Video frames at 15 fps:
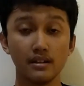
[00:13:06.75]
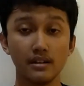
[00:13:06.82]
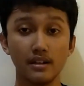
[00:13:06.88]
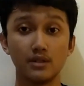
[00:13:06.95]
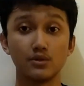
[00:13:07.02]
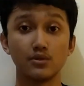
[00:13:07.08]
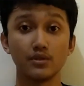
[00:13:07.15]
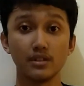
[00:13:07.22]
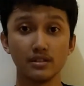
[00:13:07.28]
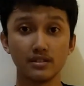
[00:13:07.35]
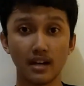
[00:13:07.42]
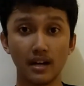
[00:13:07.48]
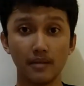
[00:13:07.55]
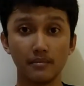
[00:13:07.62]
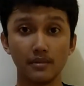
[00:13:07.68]
in real
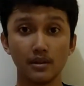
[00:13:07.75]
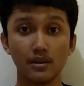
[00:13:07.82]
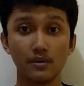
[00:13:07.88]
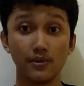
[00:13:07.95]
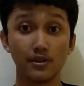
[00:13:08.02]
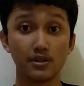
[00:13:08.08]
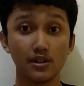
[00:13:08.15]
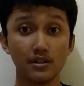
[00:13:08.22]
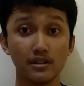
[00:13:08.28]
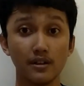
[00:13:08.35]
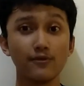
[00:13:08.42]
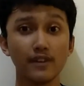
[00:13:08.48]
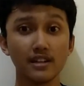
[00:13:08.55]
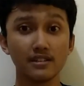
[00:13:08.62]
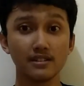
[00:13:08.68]
time without
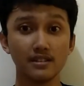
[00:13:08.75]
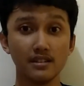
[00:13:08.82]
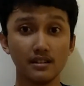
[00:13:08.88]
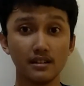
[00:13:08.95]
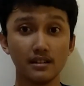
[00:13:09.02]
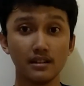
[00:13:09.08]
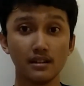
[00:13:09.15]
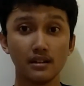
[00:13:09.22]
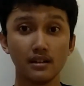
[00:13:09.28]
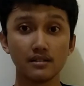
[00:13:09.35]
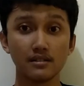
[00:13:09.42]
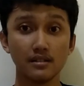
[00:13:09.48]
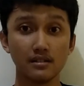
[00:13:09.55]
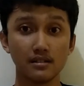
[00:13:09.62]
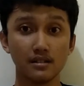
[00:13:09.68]
affecting
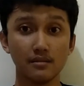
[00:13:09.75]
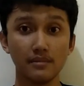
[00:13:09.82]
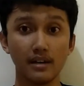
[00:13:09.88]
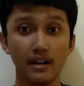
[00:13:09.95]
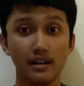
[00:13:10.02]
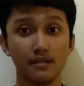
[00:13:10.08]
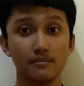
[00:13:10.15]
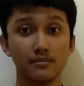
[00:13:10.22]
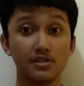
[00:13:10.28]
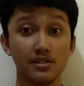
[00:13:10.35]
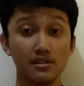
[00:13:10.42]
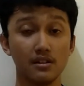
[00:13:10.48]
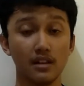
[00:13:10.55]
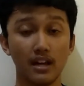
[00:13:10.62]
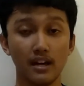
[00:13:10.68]
system and
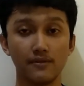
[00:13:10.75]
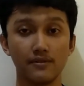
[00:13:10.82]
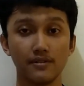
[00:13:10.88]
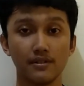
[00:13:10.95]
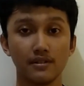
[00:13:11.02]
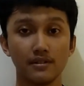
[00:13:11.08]
machine life.